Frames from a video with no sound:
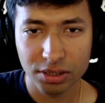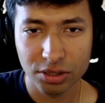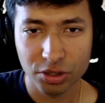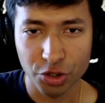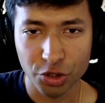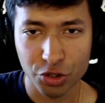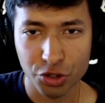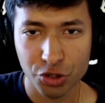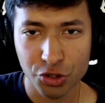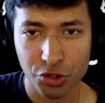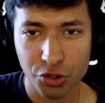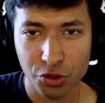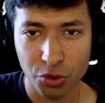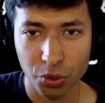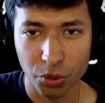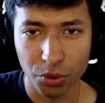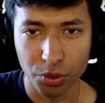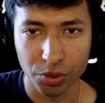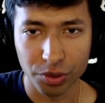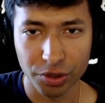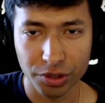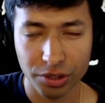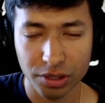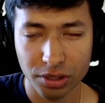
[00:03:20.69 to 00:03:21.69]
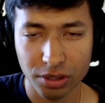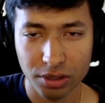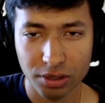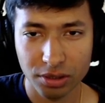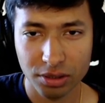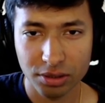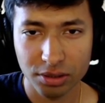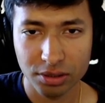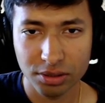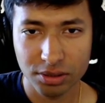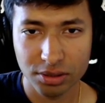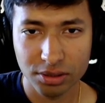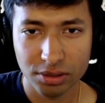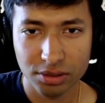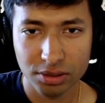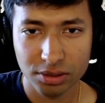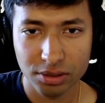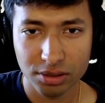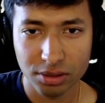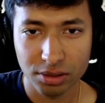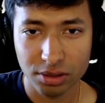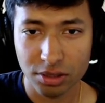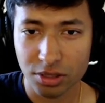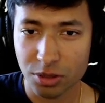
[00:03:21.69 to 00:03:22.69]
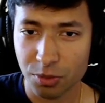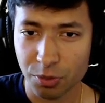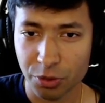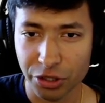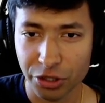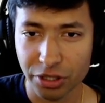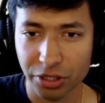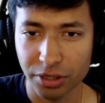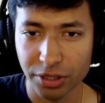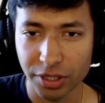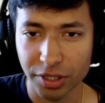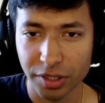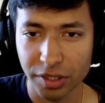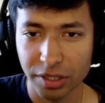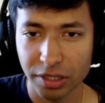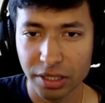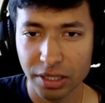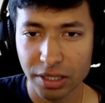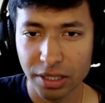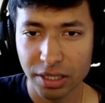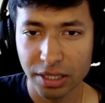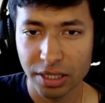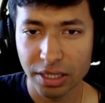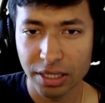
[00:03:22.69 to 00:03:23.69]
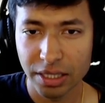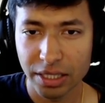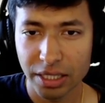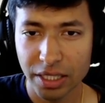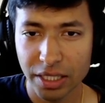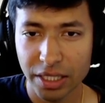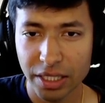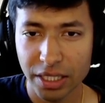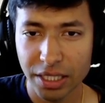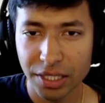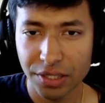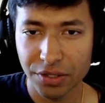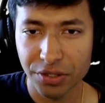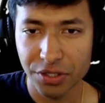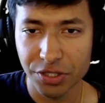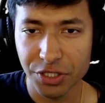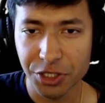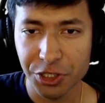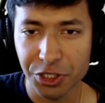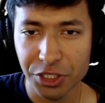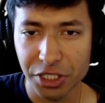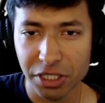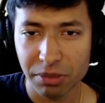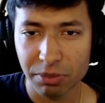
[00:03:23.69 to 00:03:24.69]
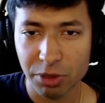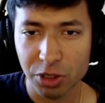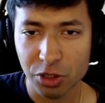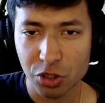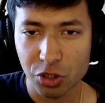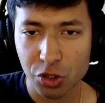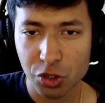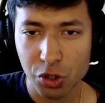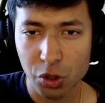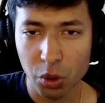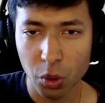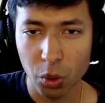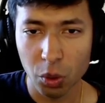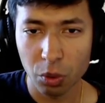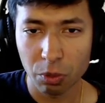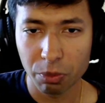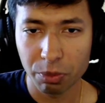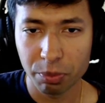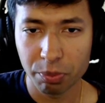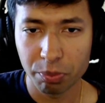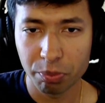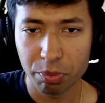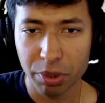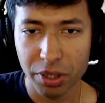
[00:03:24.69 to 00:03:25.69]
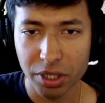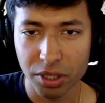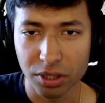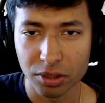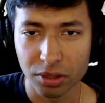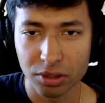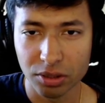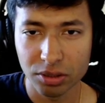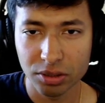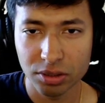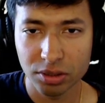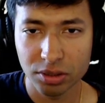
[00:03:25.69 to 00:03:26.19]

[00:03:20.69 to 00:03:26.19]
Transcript: A sword. Looks pretty clean. And the Demon Soul Pill.